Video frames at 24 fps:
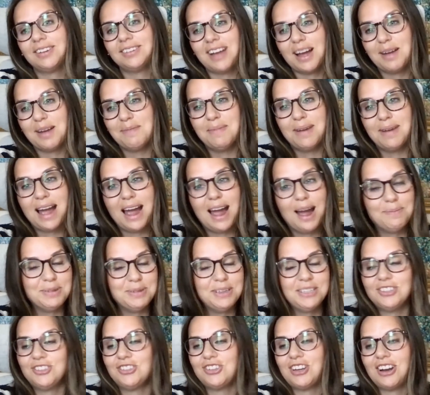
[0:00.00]
I'm happy
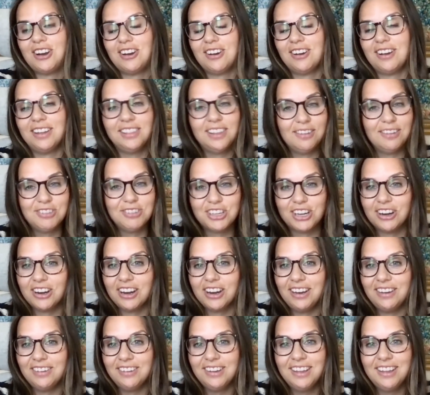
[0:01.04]
to share. I love
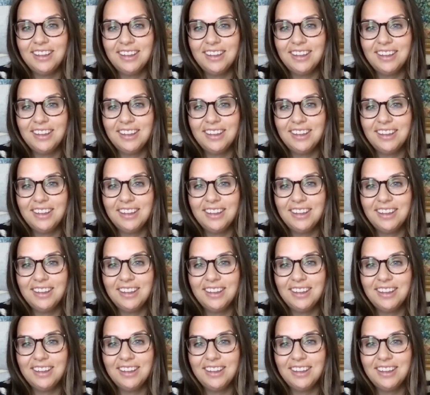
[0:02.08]
sharing.